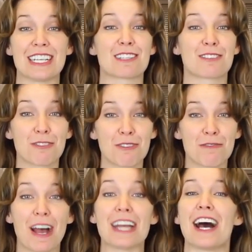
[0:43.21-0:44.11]
is a
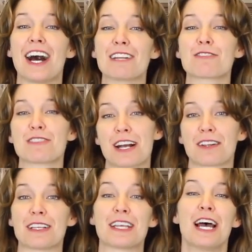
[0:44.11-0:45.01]
certified Hunter
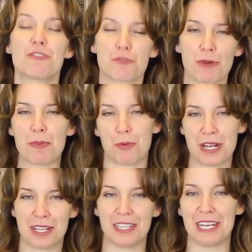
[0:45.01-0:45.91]
Douglas
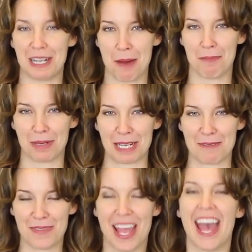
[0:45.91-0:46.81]
drapery cleaning company